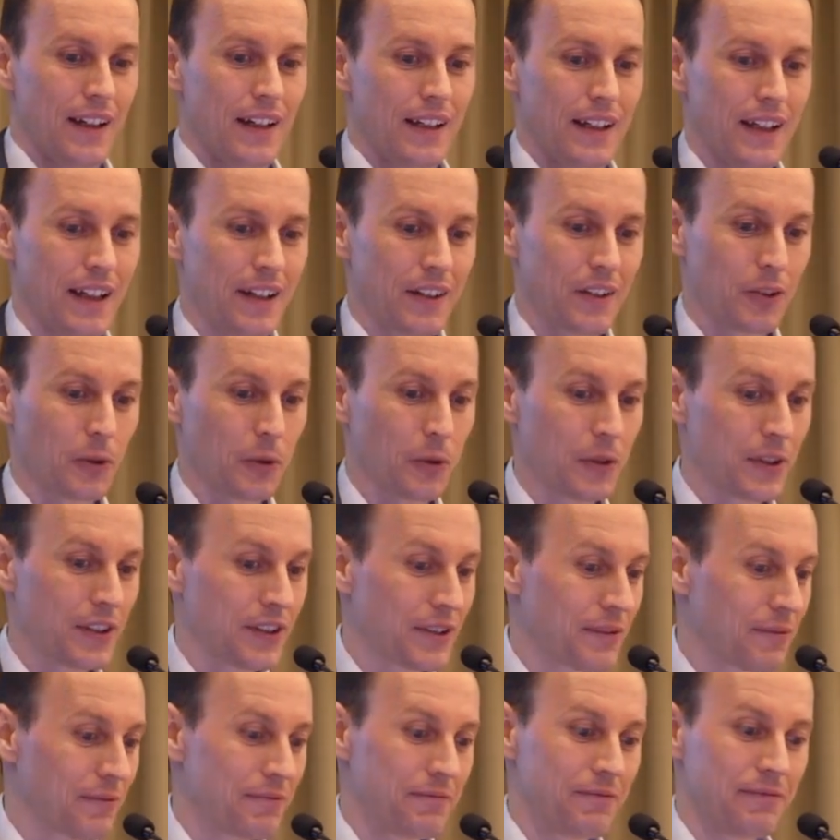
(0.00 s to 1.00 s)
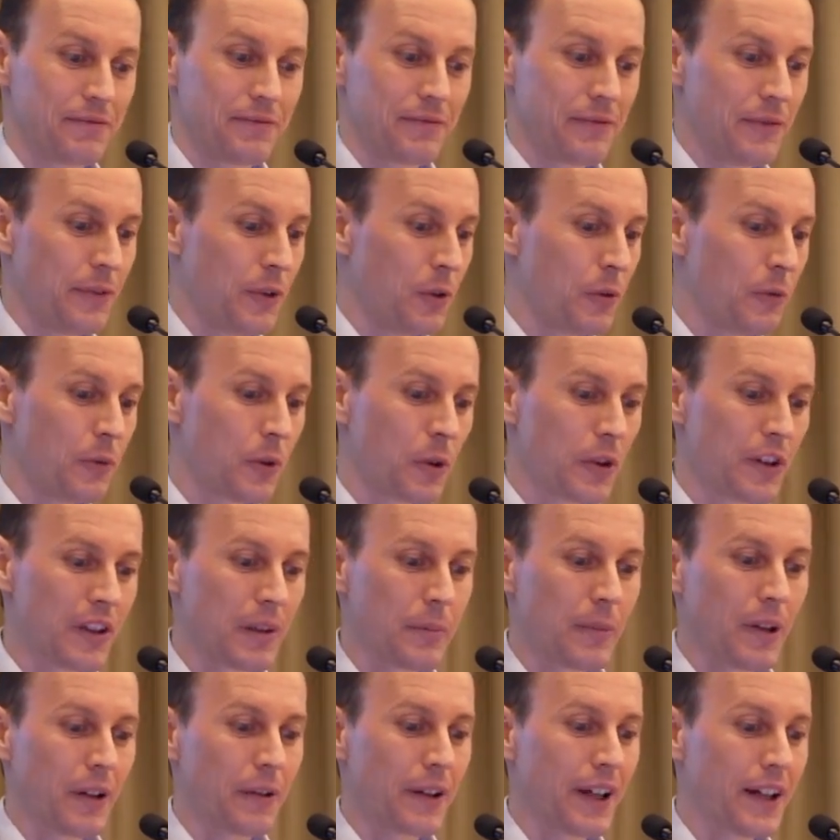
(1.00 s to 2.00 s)
Yeah, so few words
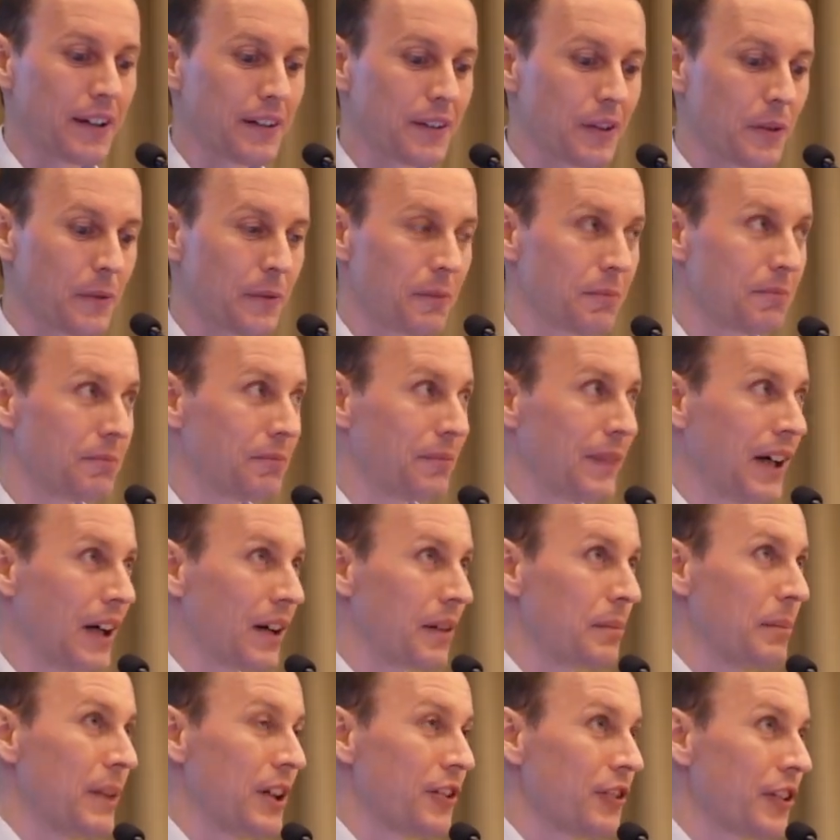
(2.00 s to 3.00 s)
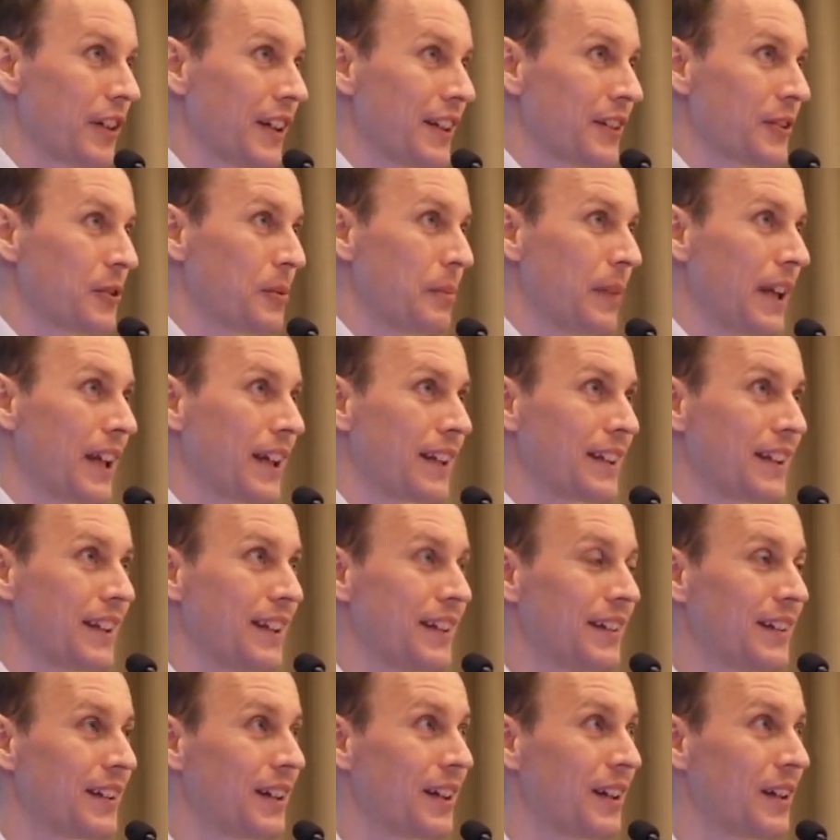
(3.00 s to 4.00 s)
about us. So our mission is to make it
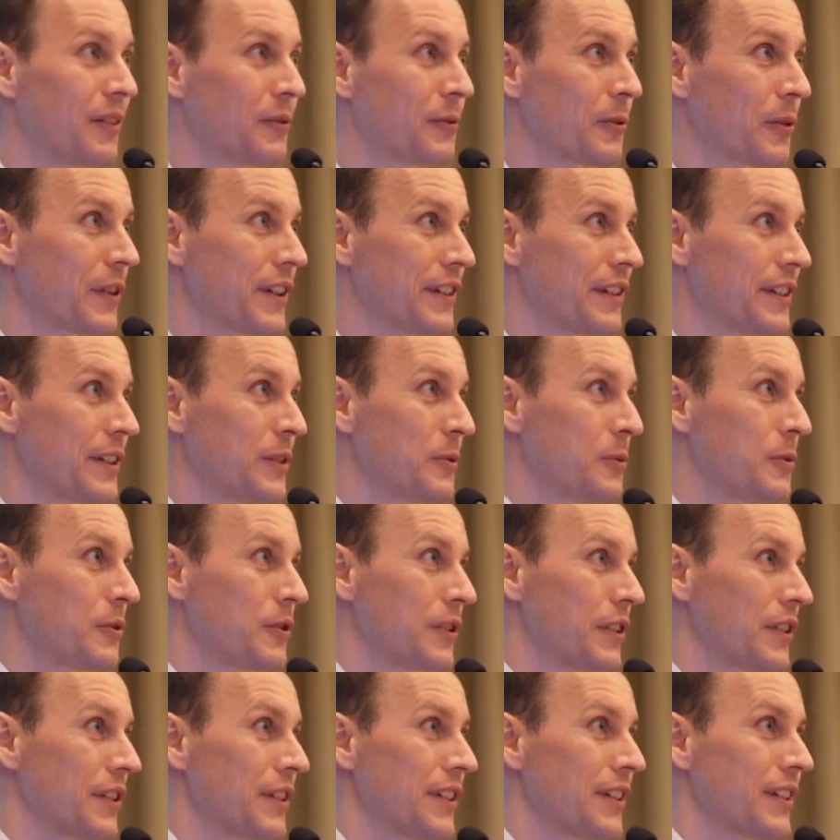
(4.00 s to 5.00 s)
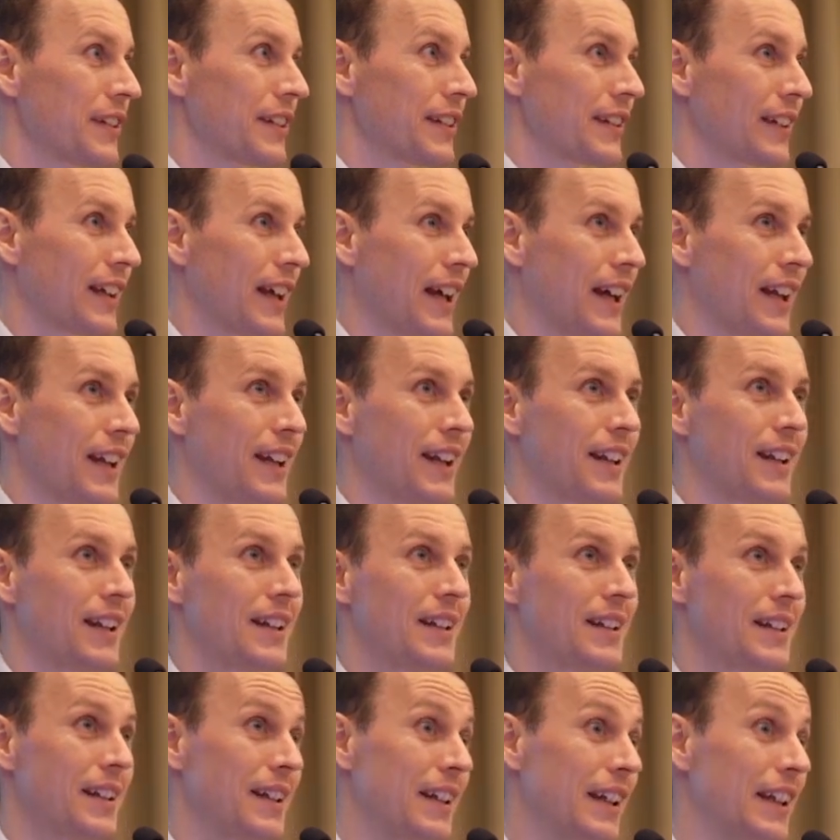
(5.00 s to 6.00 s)
easy for institutions
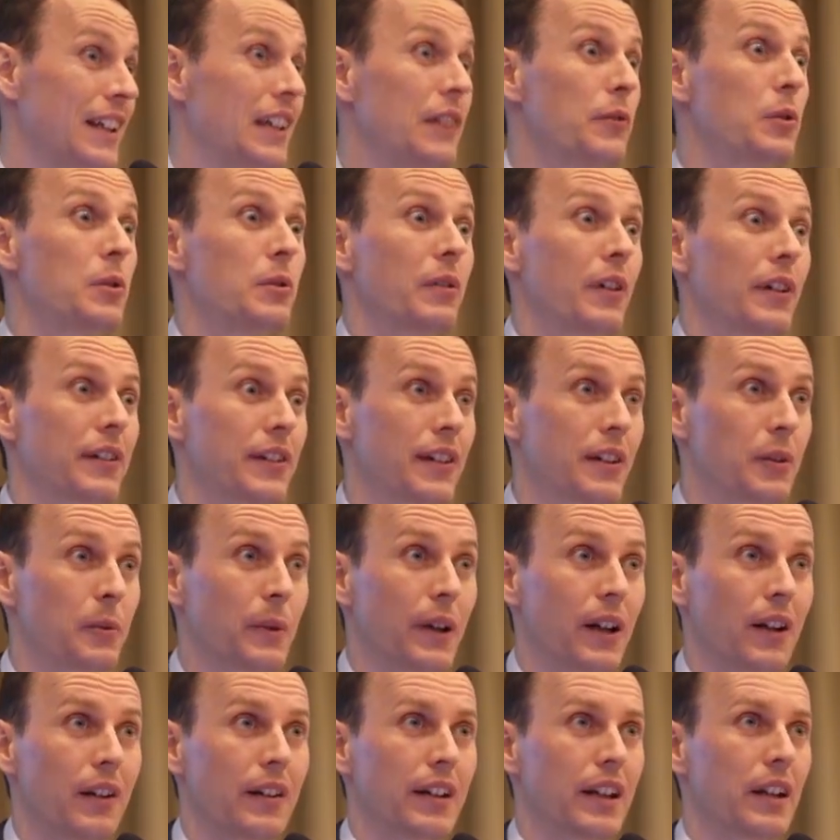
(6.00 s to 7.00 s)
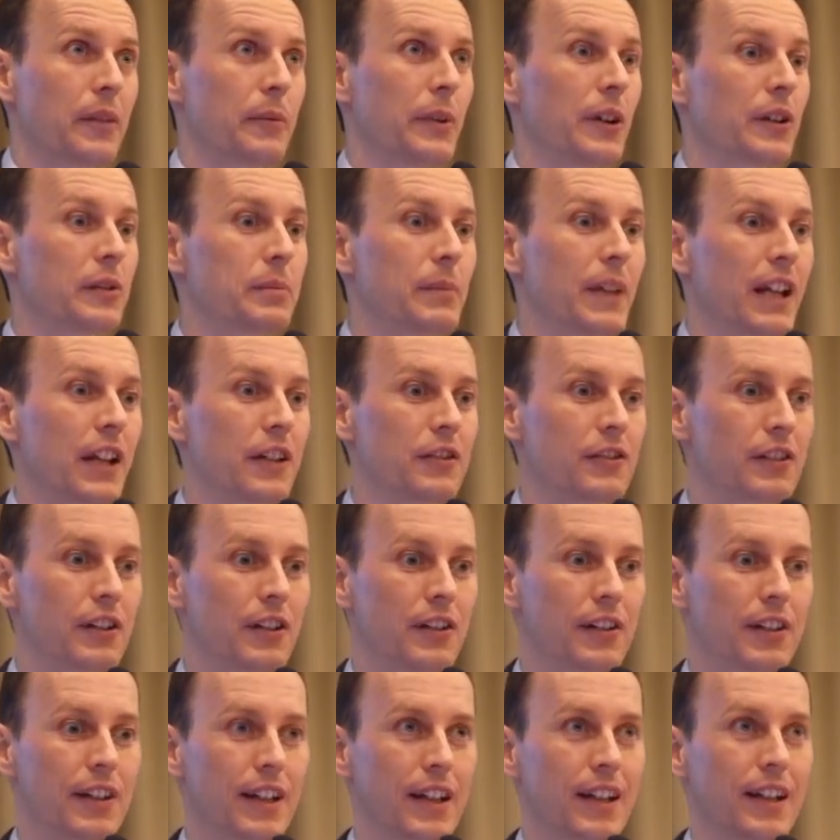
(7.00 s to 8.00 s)
and individuals as well, and wealth
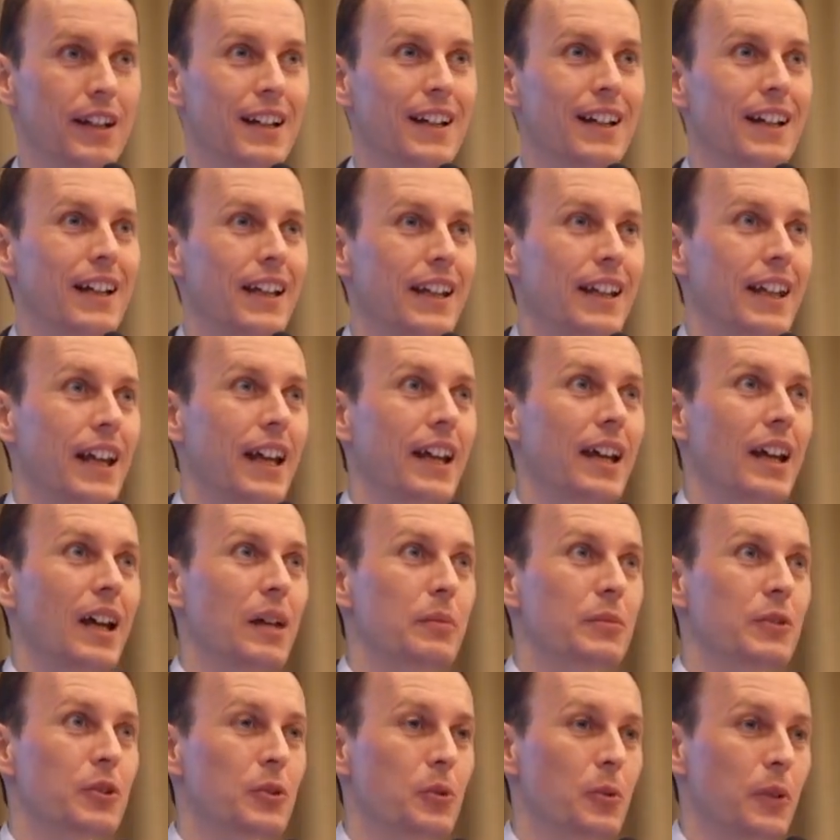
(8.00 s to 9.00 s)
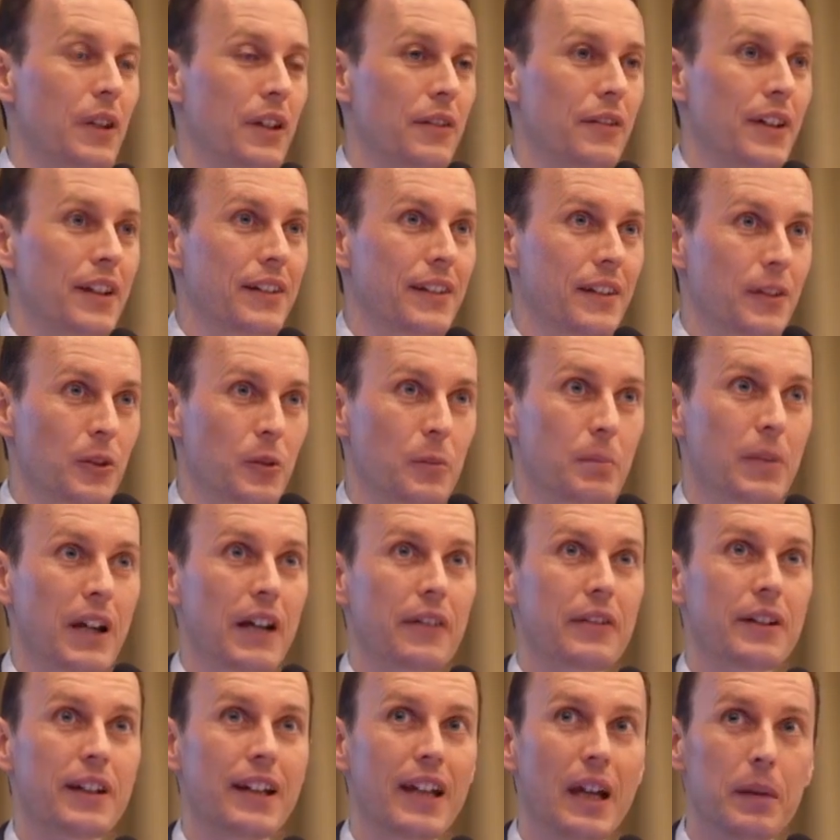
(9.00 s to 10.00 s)
managers and EAMs to invest into
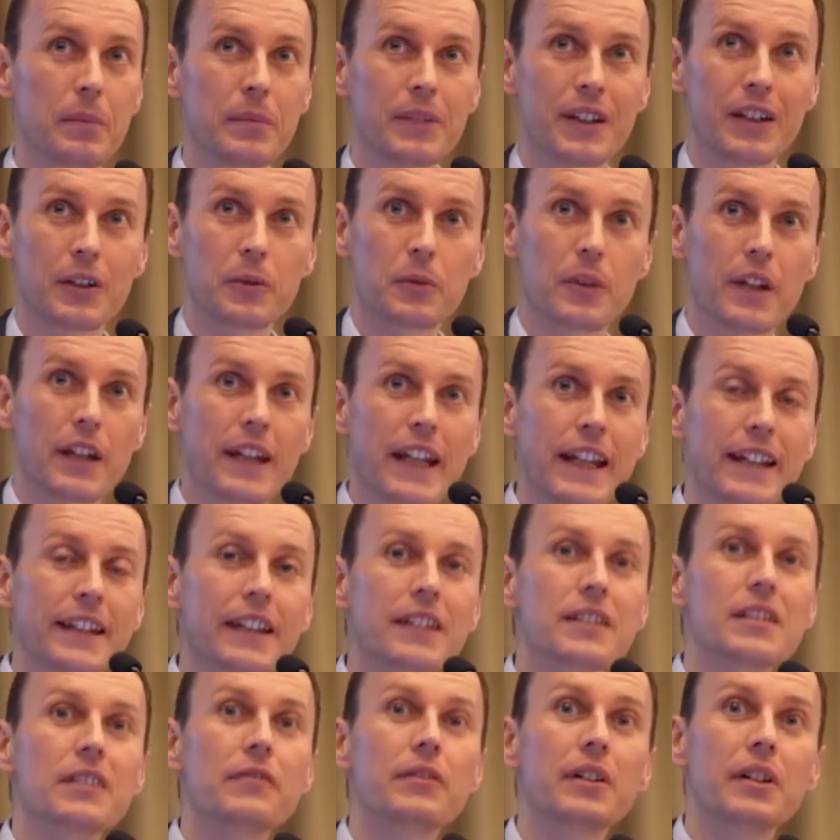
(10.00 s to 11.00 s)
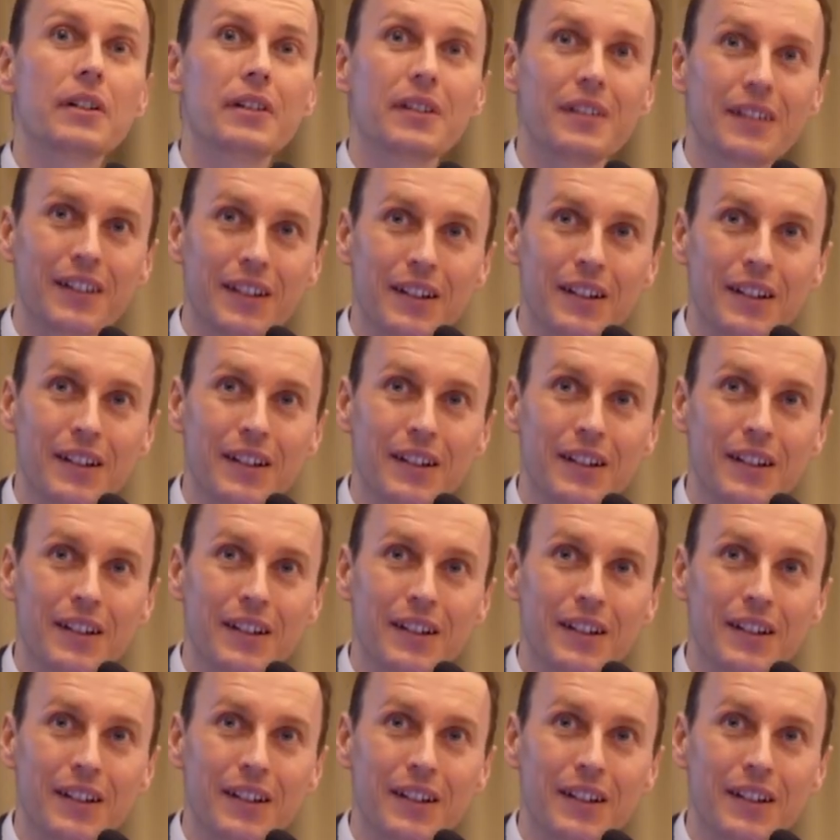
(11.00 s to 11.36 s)
private debt, into the data-driven